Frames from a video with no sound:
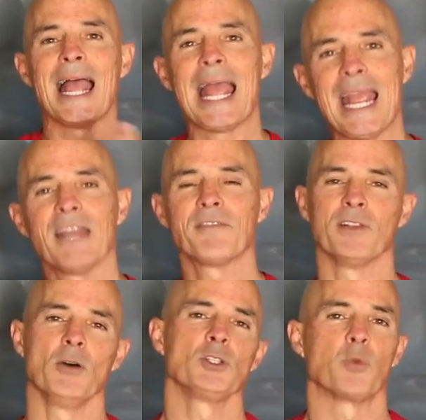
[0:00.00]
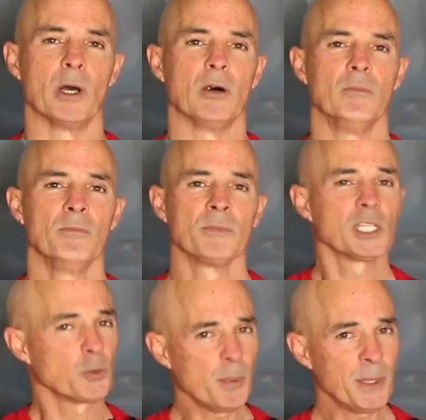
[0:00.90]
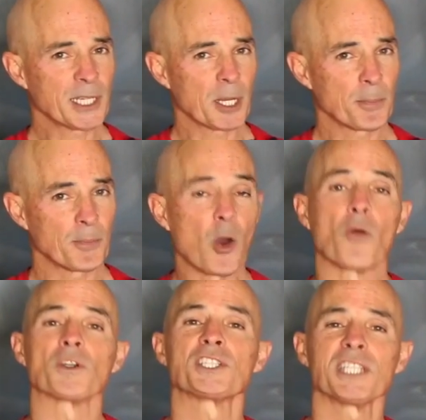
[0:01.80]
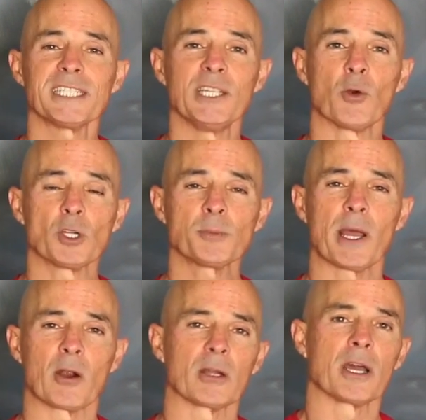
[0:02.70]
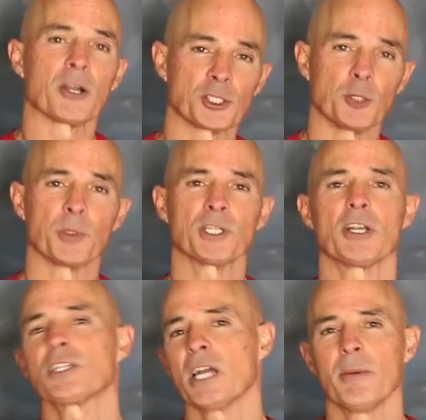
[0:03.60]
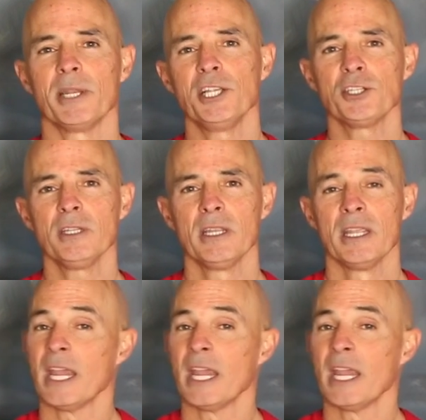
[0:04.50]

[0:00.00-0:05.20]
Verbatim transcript: and flows well. Because we picked up over 60 horsepower on our supercharged combination,